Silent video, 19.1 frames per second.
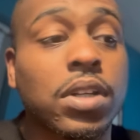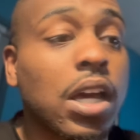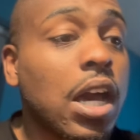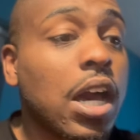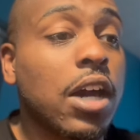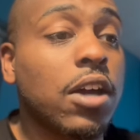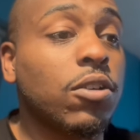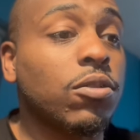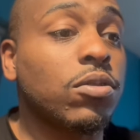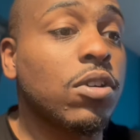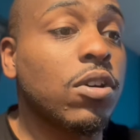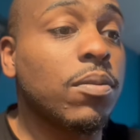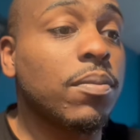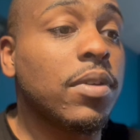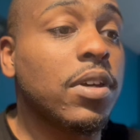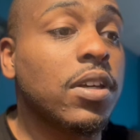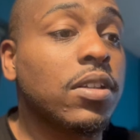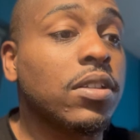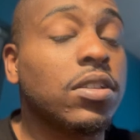I don't know,
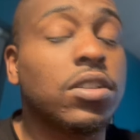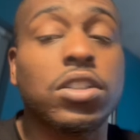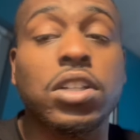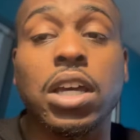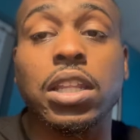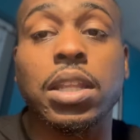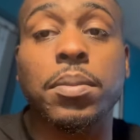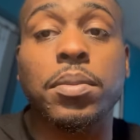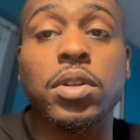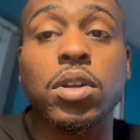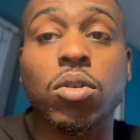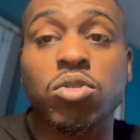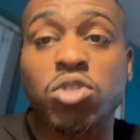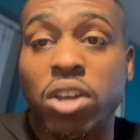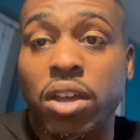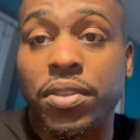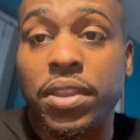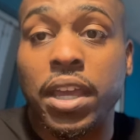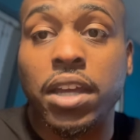man. Y'all let me know what
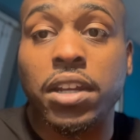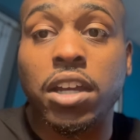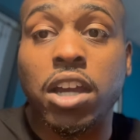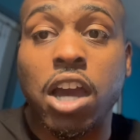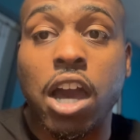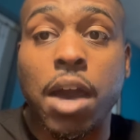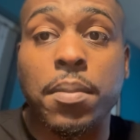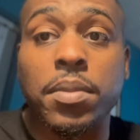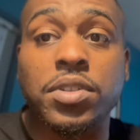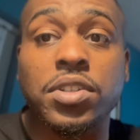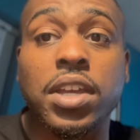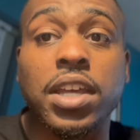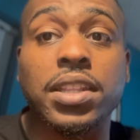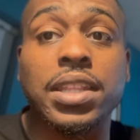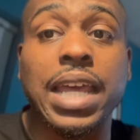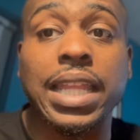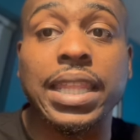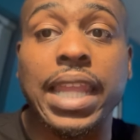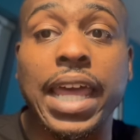y'all think in the comments. Hit
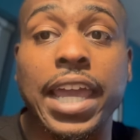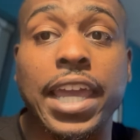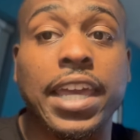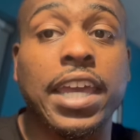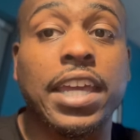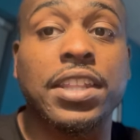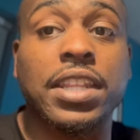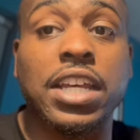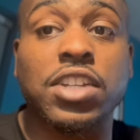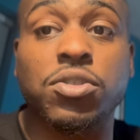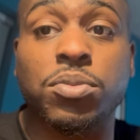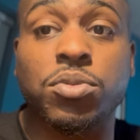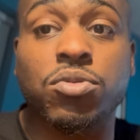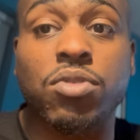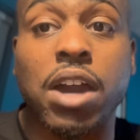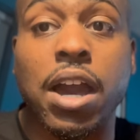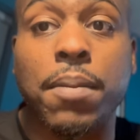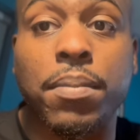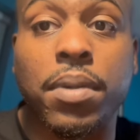that like and hit that
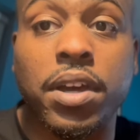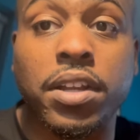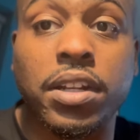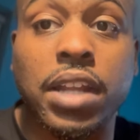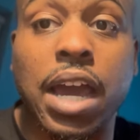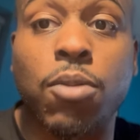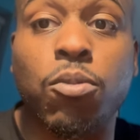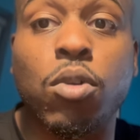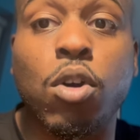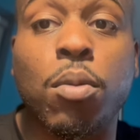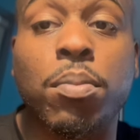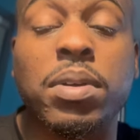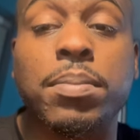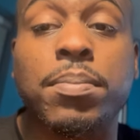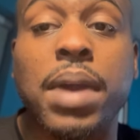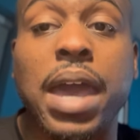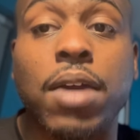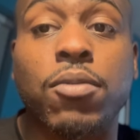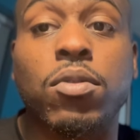subscribe button. I will be
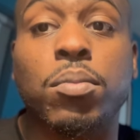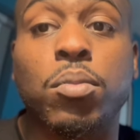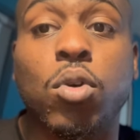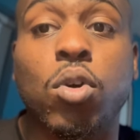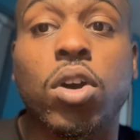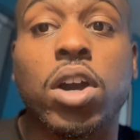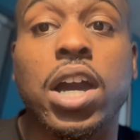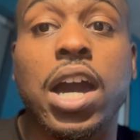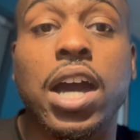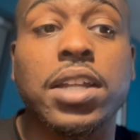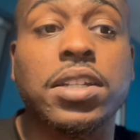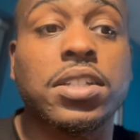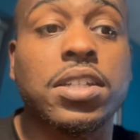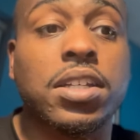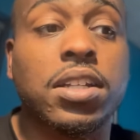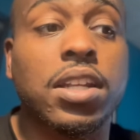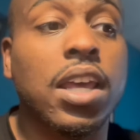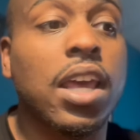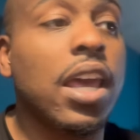back with more
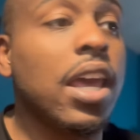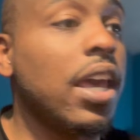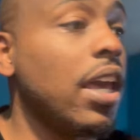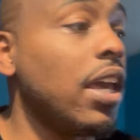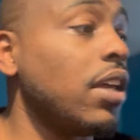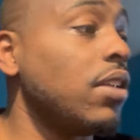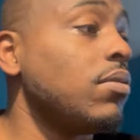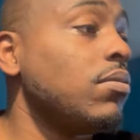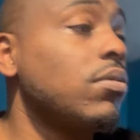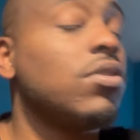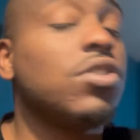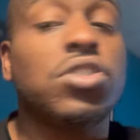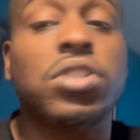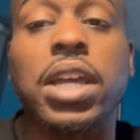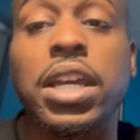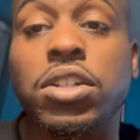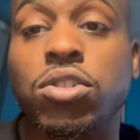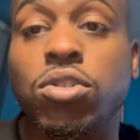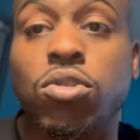content. And
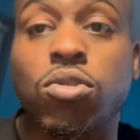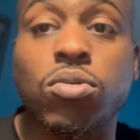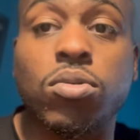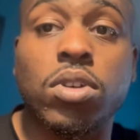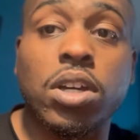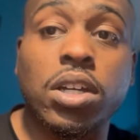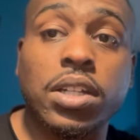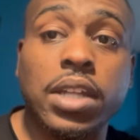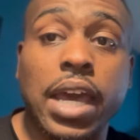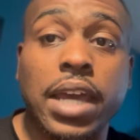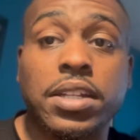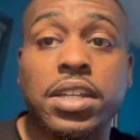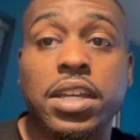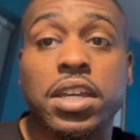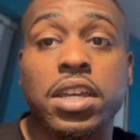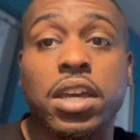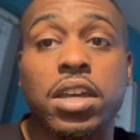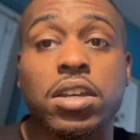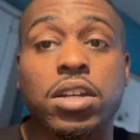stay tuned. Good night. Take
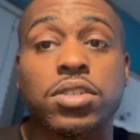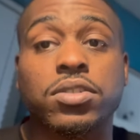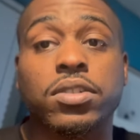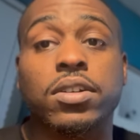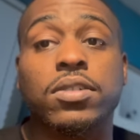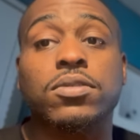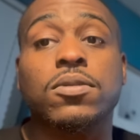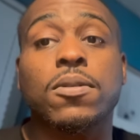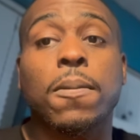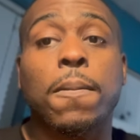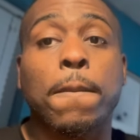care of yourselves.